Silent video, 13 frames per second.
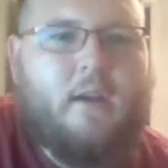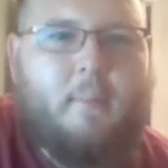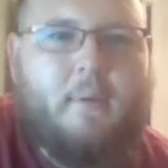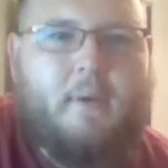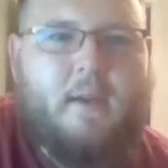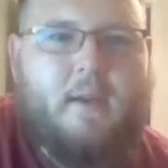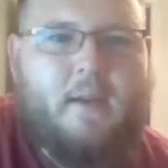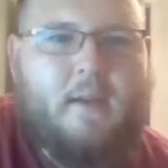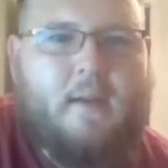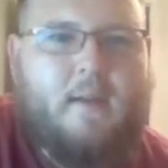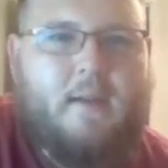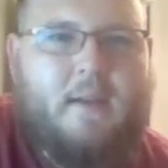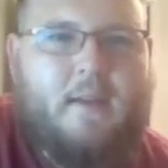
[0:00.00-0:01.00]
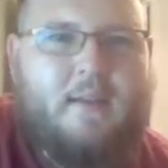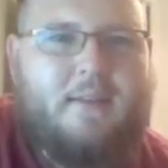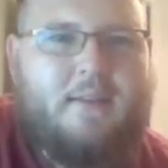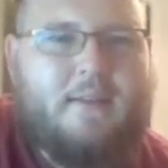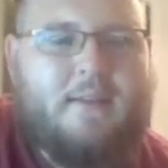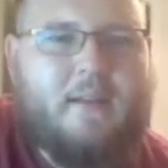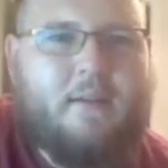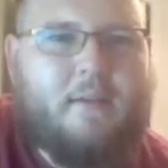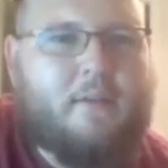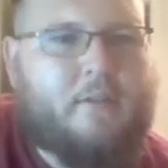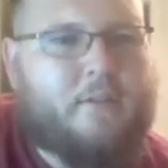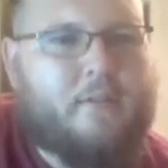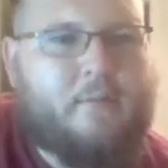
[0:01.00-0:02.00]
but I don't know,
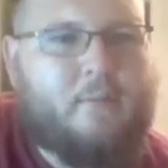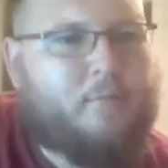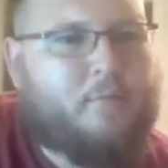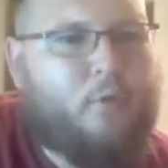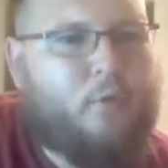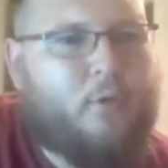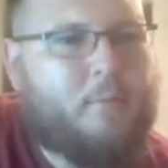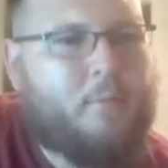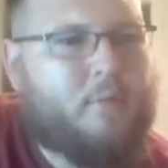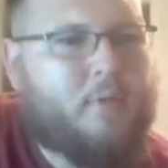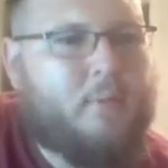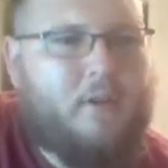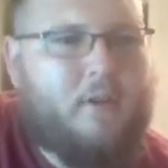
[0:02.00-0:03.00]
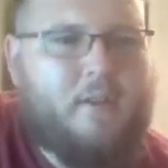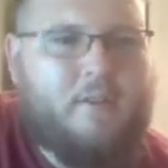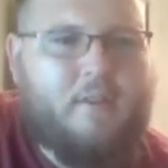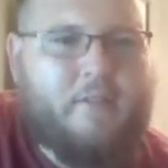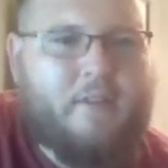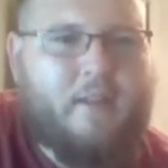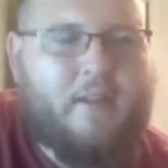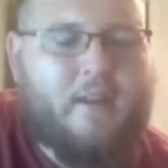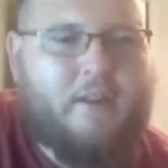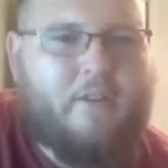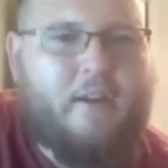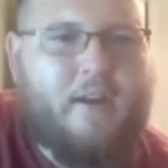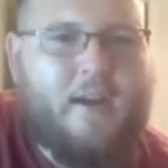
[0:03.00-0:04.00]
just forums, community, stuff like that. I
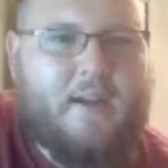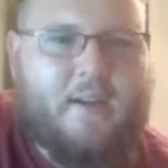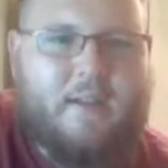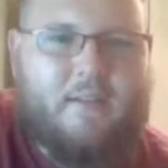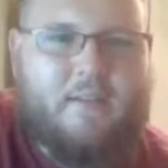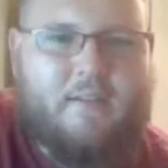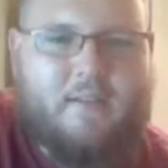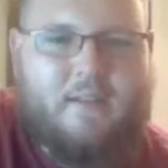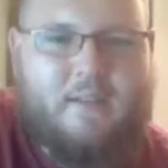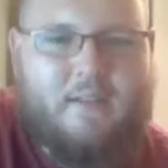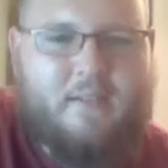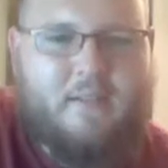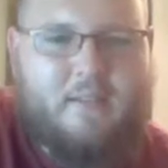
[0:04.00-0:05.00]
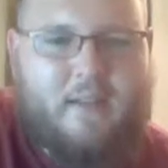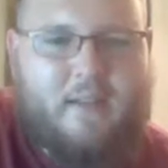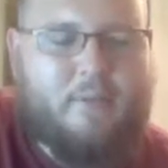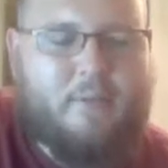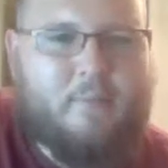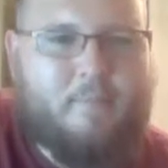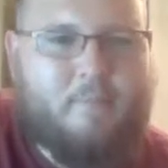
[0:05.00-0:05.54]
try. I don't.